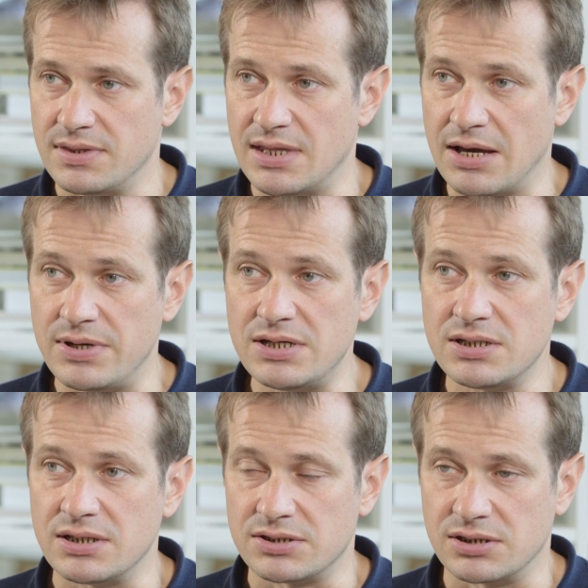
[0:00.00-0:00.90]
Now, in
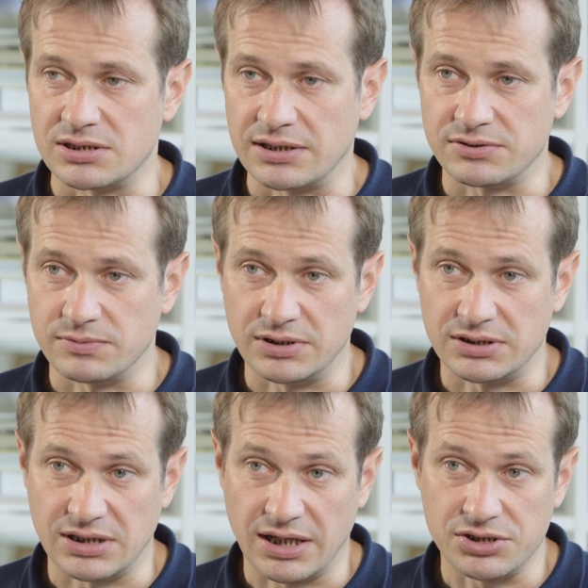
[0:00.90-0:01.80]
a successful
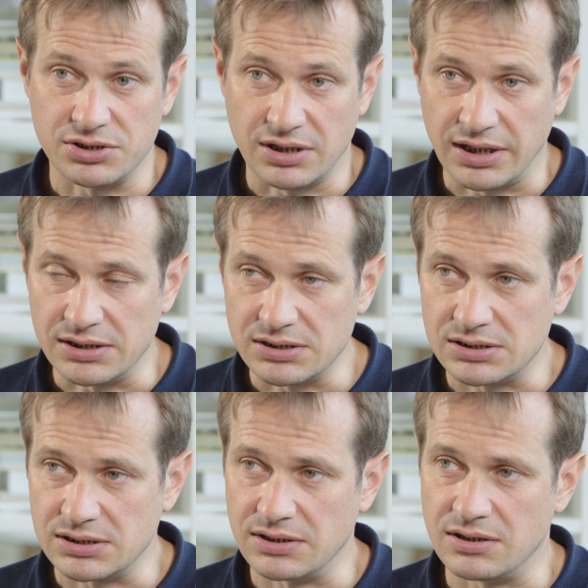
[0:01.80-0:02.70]
litigation
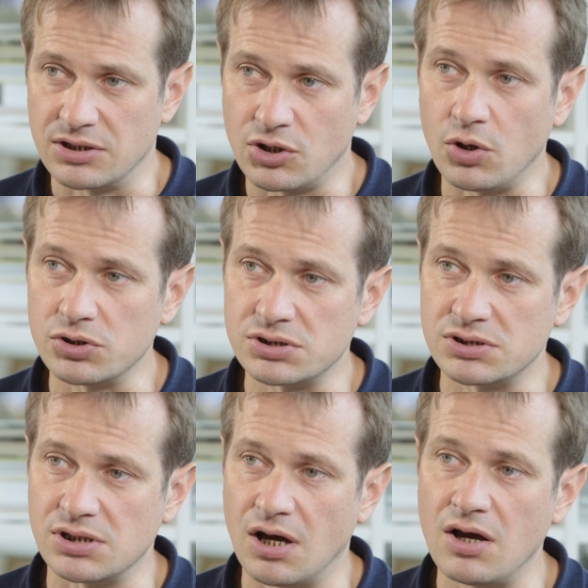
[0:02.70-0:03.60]
case, the
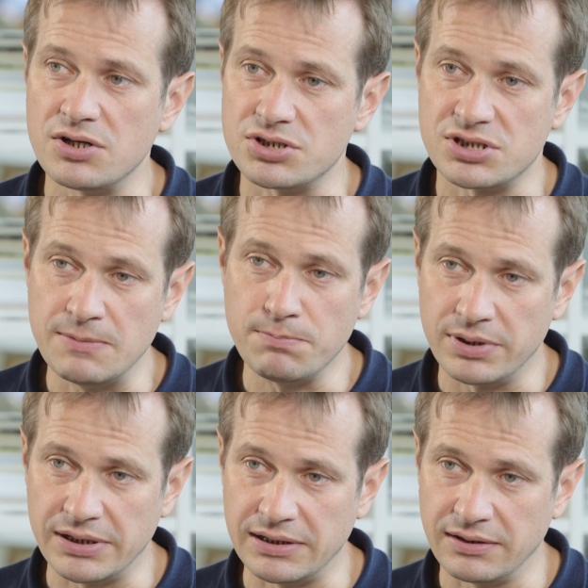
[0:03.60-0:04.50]
costs aren't
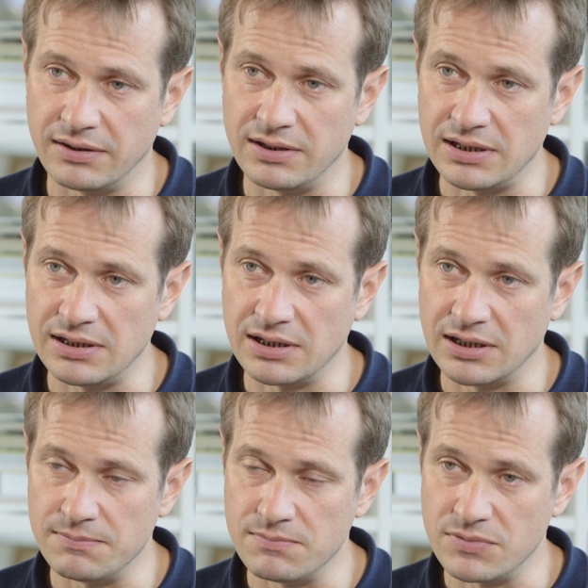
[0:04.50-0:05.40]
simply
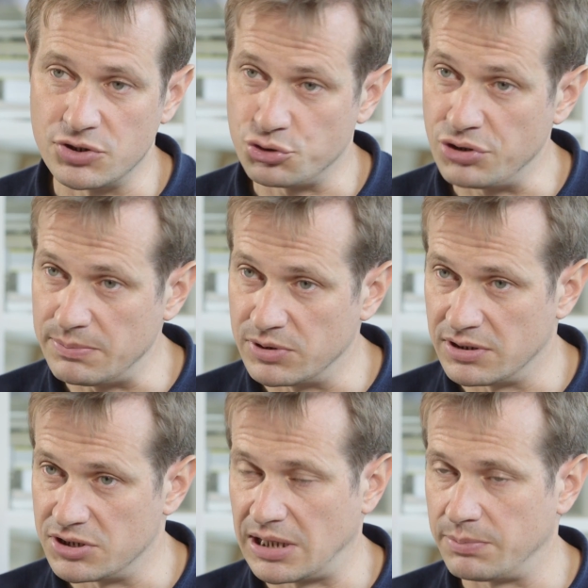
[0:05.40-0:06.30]
the treatment
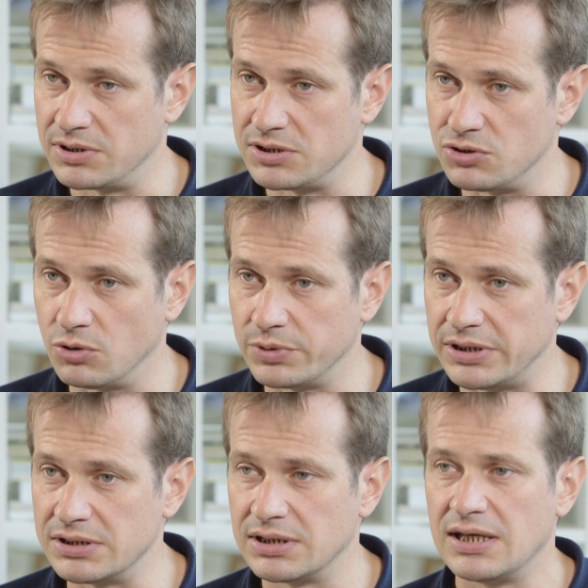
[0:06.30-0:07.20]
of the Japanese
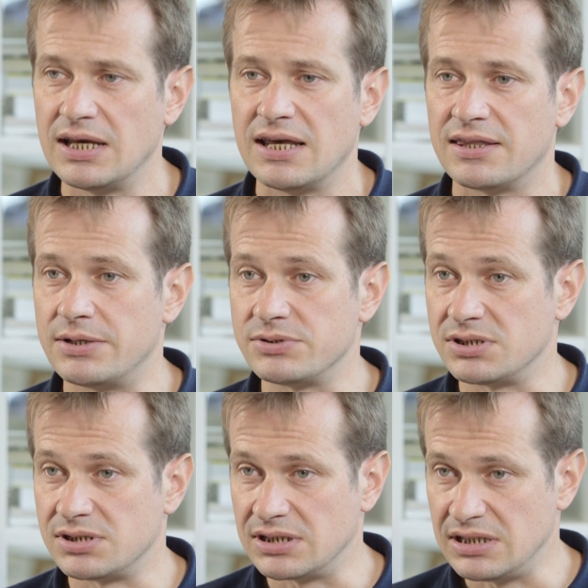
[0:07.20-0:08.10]
knotweed. There is a
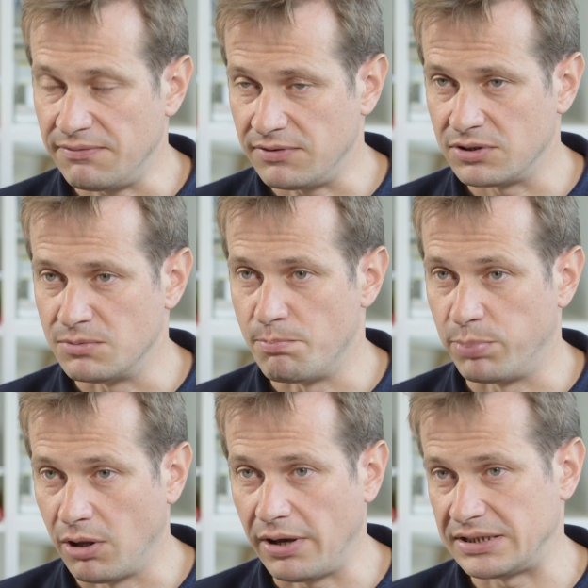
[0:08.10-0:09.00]
significant
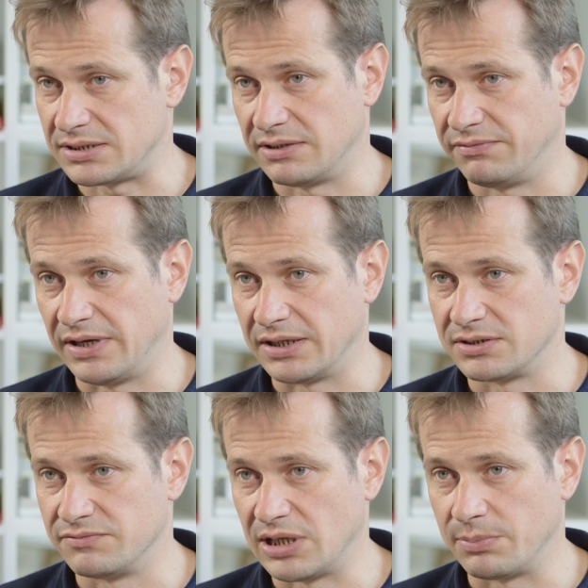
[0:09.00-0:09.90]
blight
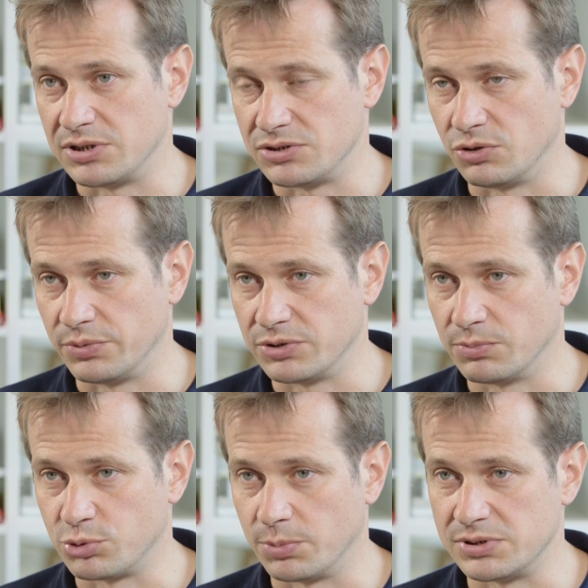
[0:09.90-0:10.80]
effect of Japanese knotweed
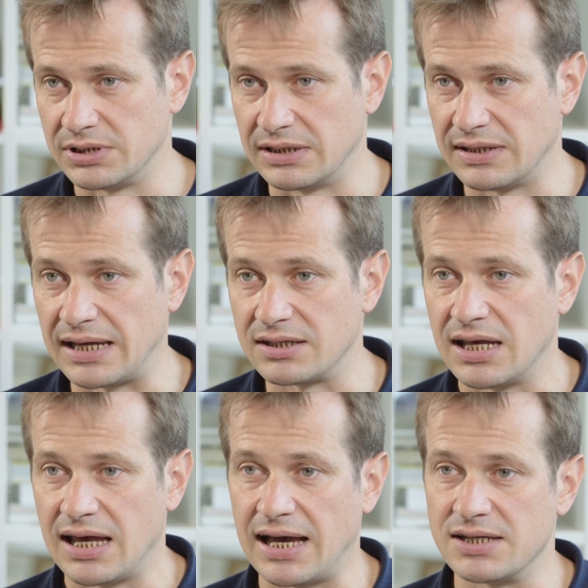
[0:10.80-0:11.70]
on property, and that
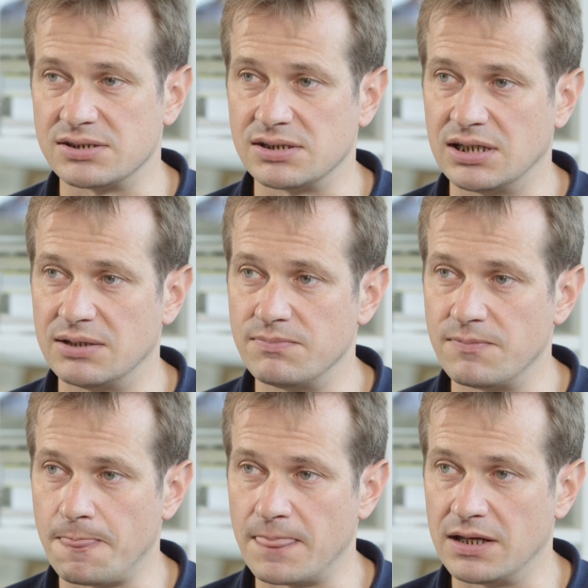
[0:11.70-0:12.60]
has
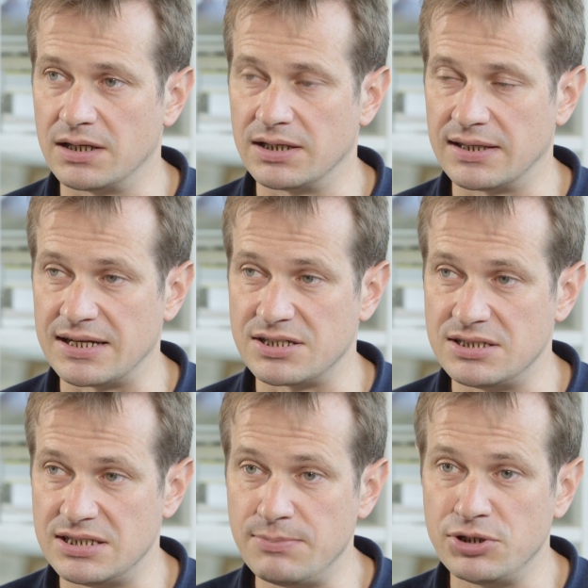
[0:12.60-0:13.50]

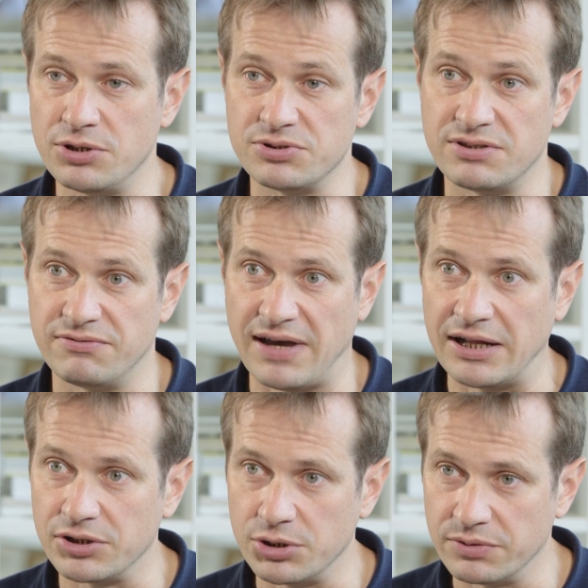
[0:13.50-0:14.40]
that diminutes the
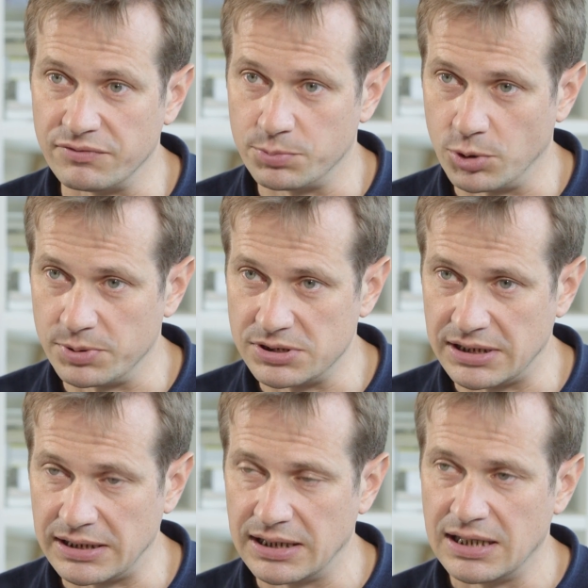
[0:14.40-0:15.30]
value of the property,